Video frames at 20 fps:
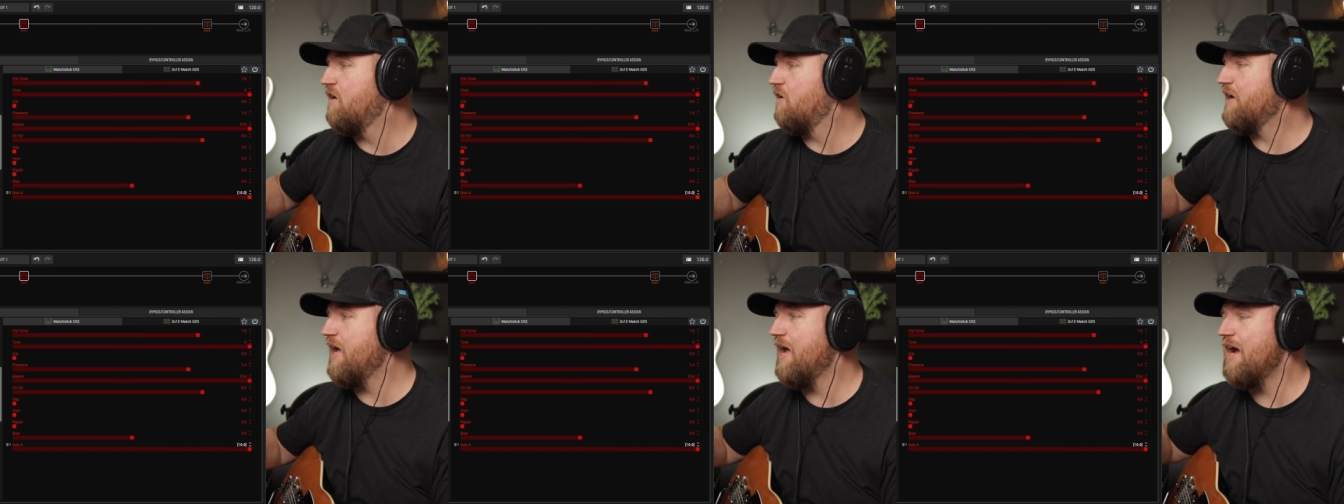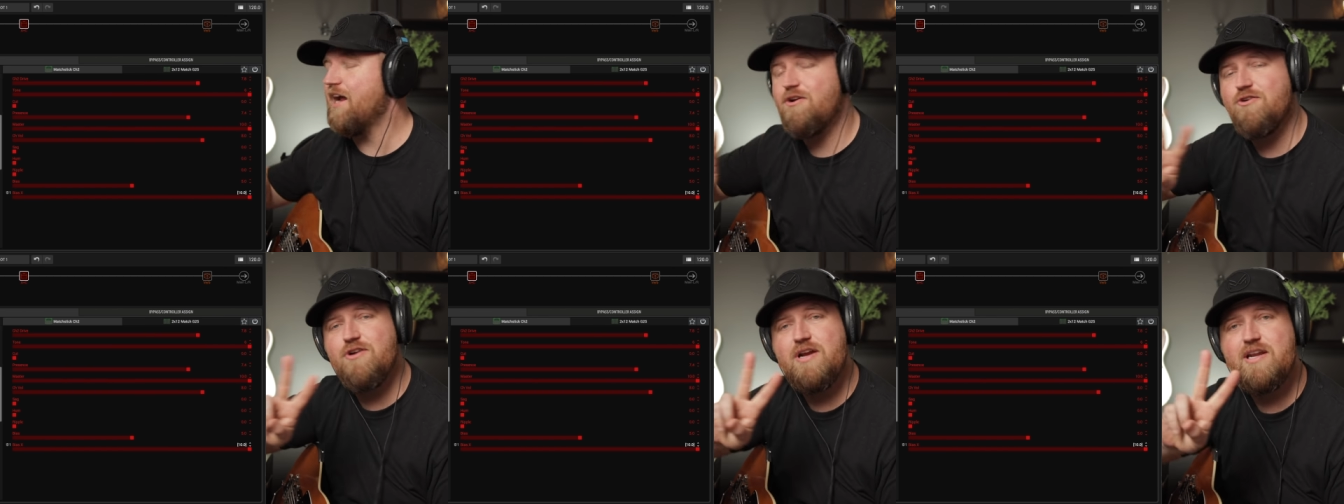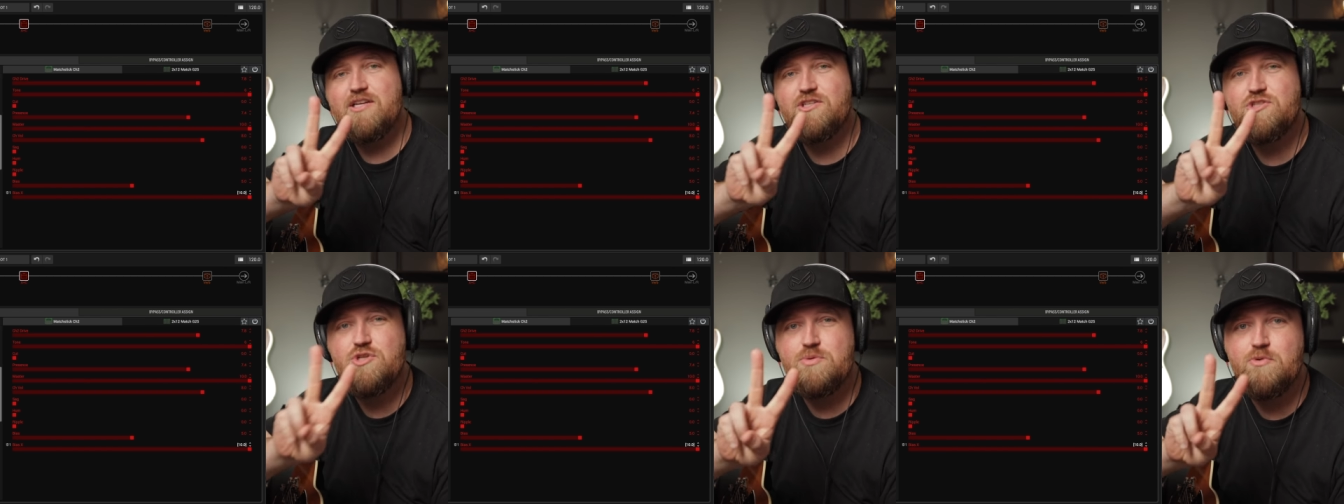Okay, I
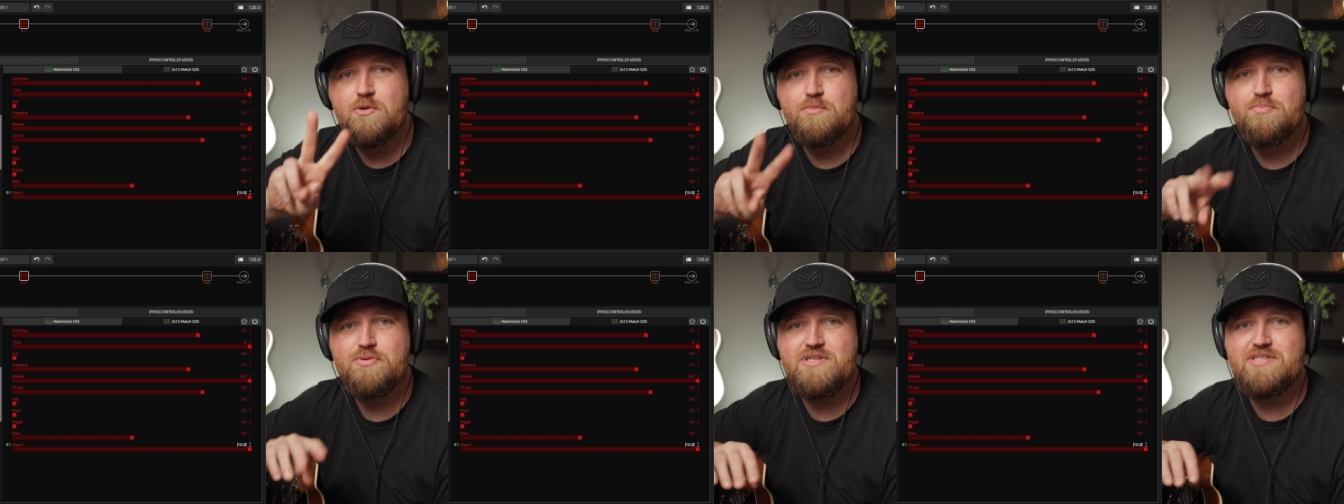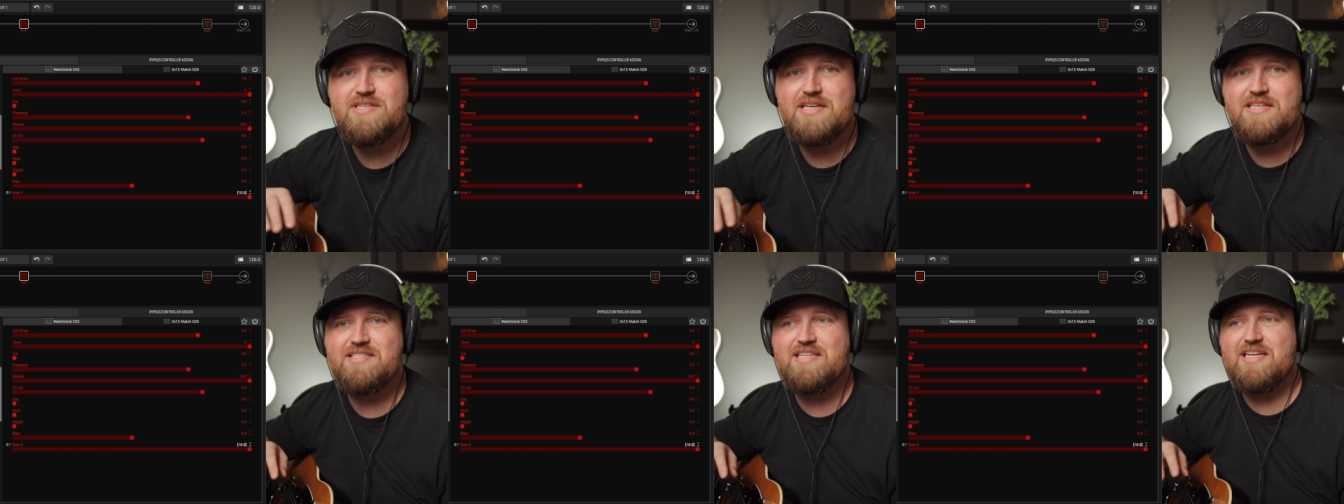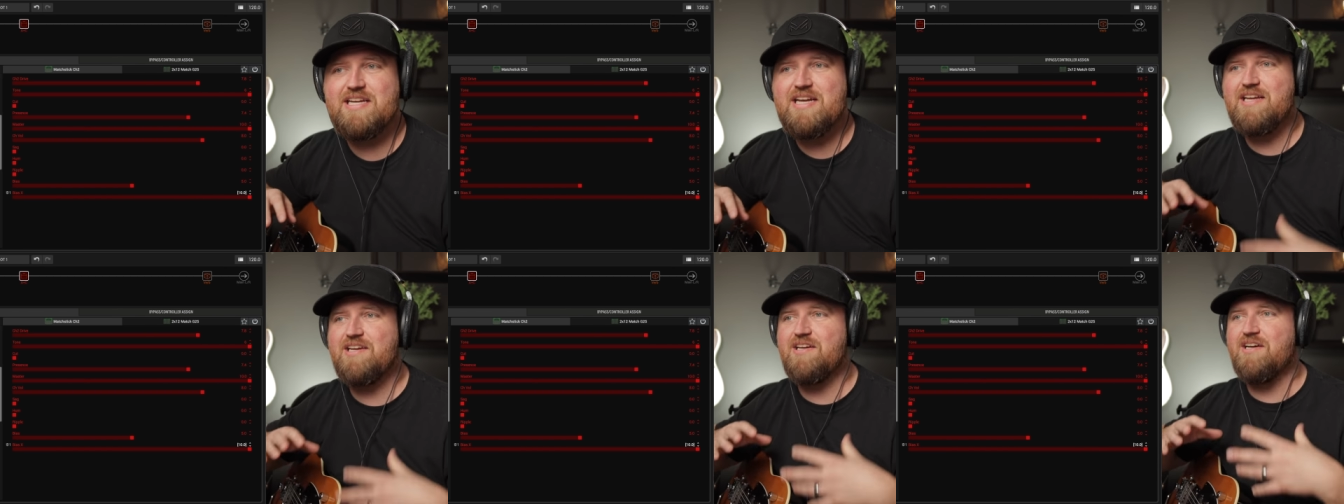created two more presets to
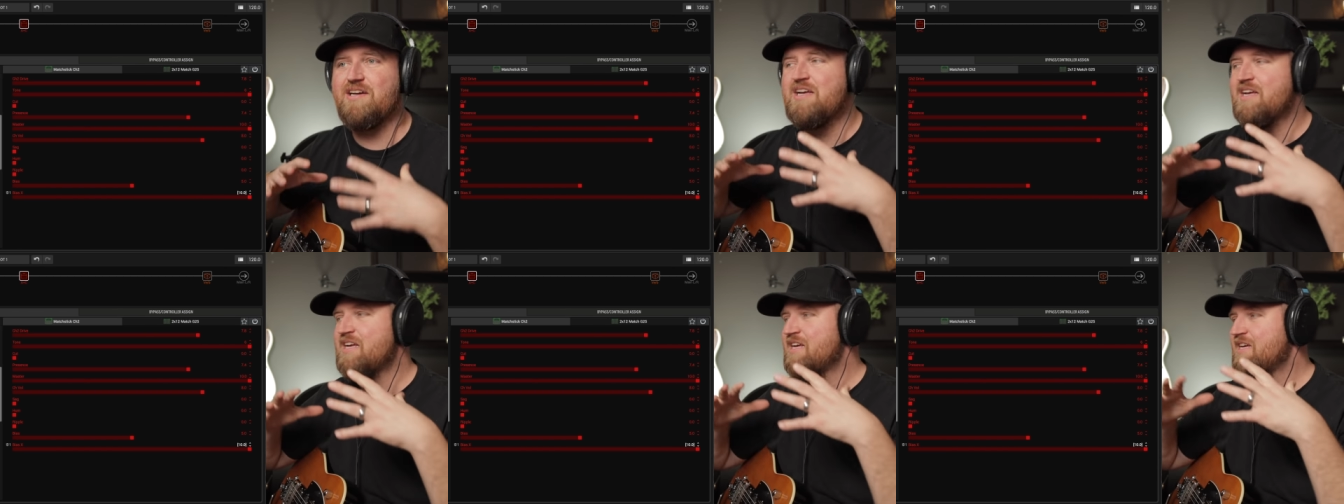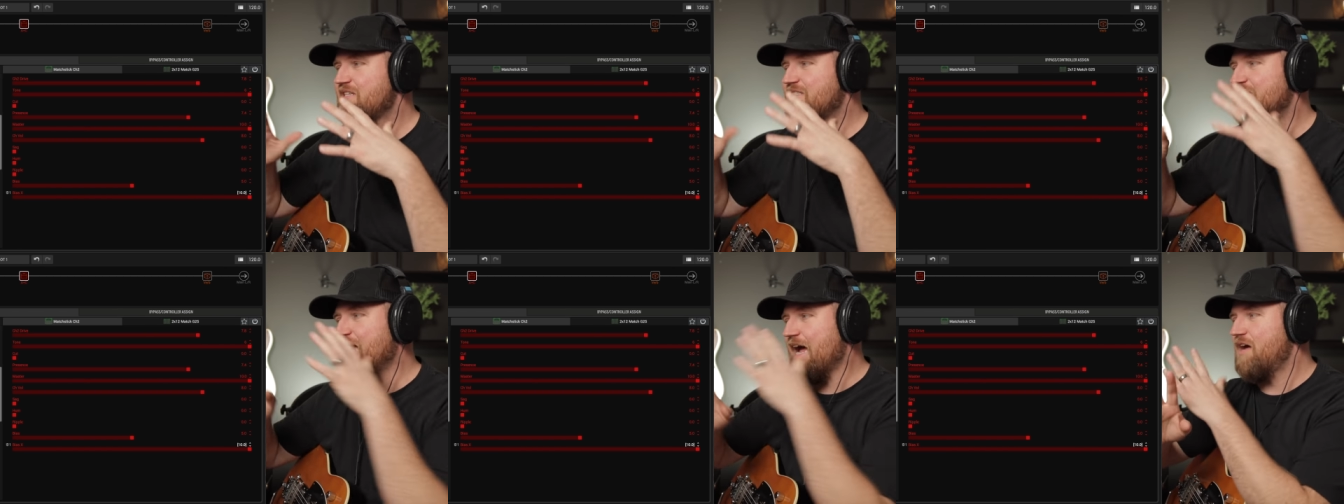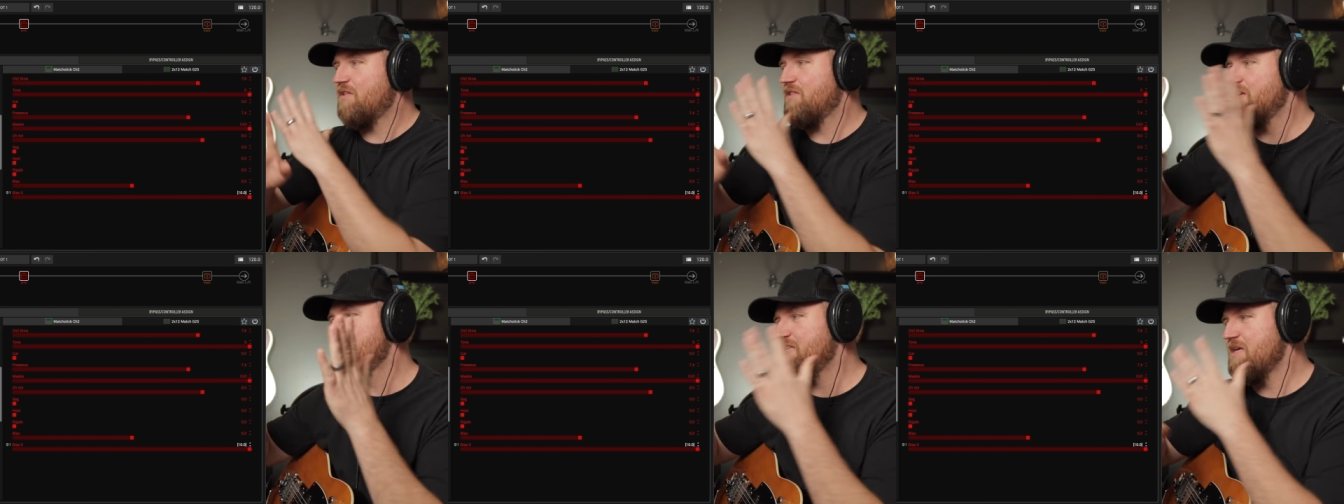kind of
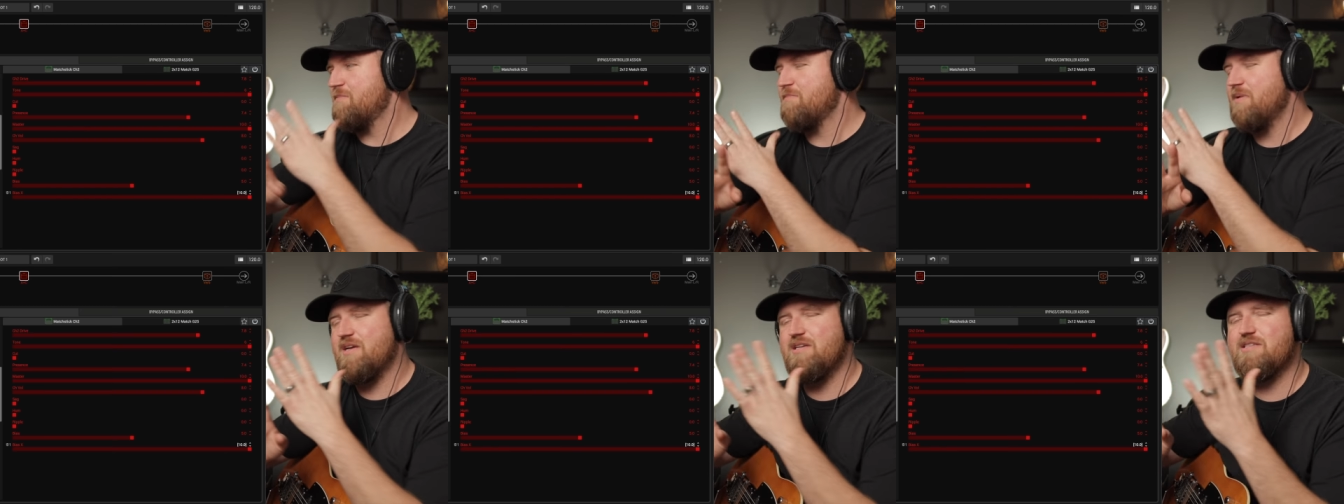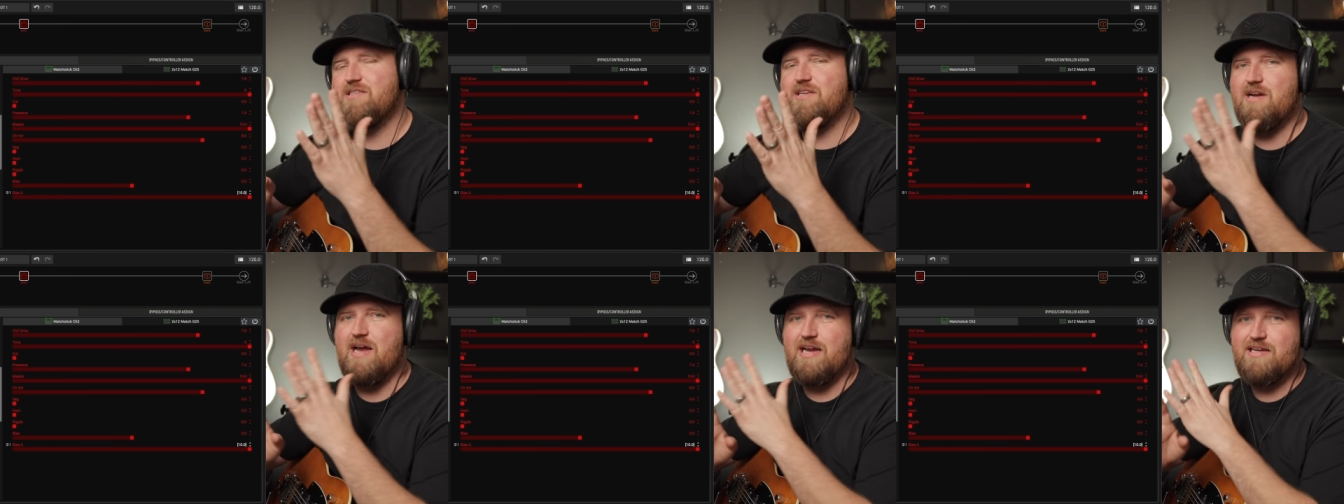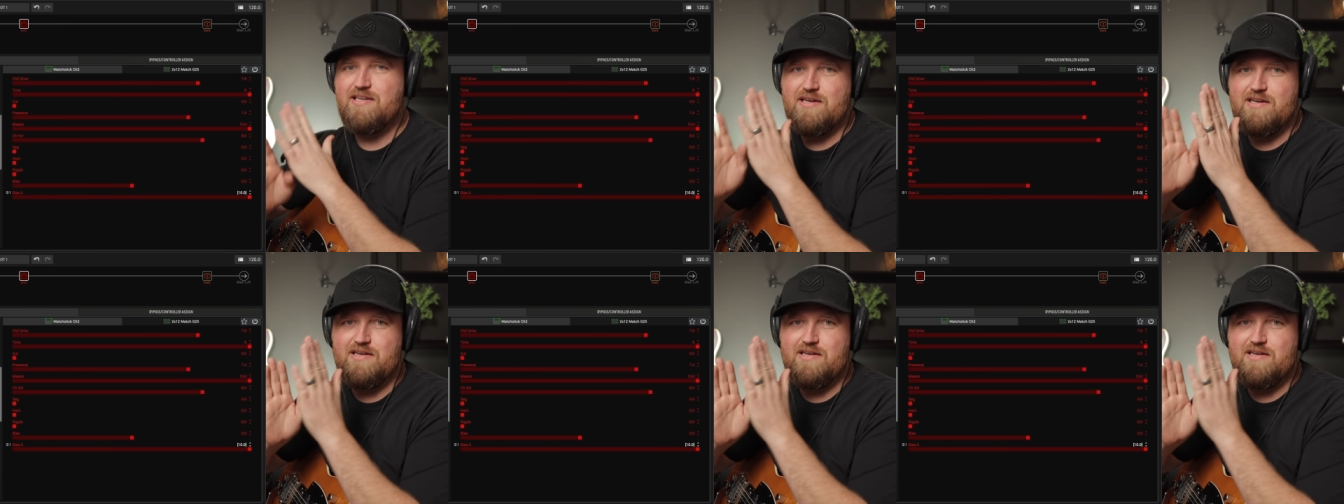dial these in because I,